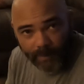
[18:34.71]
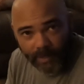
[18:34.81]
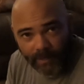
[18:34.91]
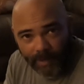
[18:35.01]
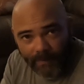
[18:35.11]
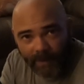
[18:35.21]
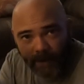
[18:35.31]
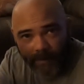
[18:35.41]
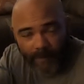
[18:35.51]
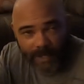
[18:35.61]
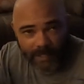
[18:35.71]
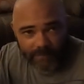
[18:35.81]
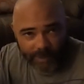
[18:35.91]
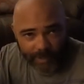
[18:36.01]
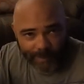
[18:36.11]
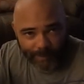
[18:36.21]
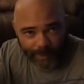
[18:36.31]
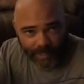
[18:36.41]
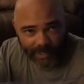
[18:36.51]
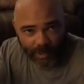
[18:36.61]
bringing my power bank. If you're gonna be
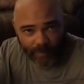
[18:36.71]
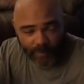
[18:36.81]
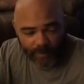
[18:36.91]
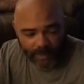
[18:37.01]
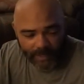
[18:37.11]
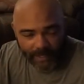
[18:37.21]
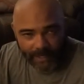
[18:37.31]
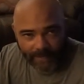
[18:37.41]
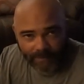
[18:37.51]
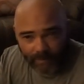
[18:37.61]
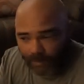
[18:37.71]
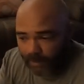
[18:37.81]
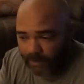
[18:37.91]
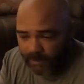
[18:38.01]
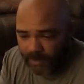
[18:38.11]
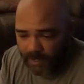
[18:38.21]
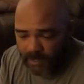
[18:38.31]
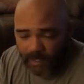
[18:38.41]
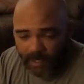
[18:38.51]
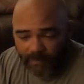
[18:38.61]
bringing a GoPro like I am, or
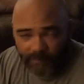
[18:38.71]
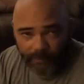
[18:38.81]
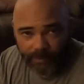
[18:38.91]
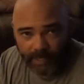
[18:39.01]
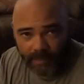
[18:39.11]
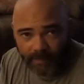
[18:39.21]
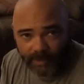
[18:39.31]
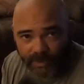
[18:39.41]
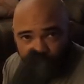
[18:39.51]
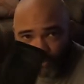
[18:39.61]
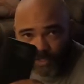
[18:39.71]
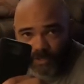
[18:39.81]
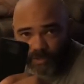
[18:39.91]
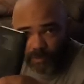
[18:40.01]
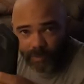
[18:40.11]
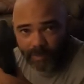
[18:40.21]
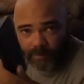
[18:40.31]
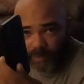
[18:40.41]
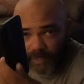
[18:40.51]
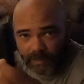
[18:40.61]
a phone to take pictures, you'll wanna
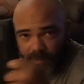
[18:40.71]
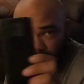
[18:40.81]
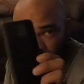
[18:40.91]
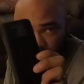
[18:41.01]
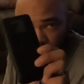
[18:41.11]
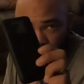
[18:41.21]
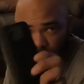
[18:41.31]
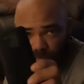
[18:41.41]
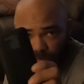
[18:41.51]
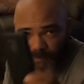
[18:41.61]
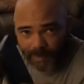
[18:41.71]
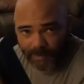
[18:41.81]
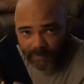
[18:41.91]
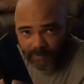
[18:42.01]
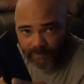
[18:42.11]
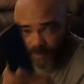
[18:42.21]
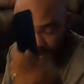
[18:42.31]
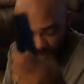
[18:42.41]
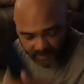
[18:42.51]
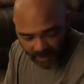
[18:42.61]
bring one or two, maybe even three
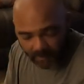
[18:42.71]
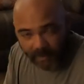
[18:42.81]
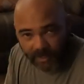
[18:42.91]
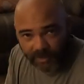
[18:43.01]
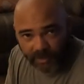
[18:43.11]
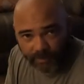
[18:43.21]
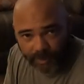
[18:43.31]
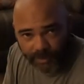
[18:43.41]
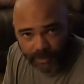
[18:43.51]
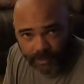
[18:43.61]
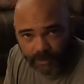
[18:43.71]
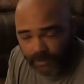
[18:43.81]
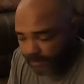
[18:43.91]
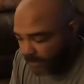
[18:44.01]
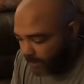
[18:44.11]
of these power banks so you can recharge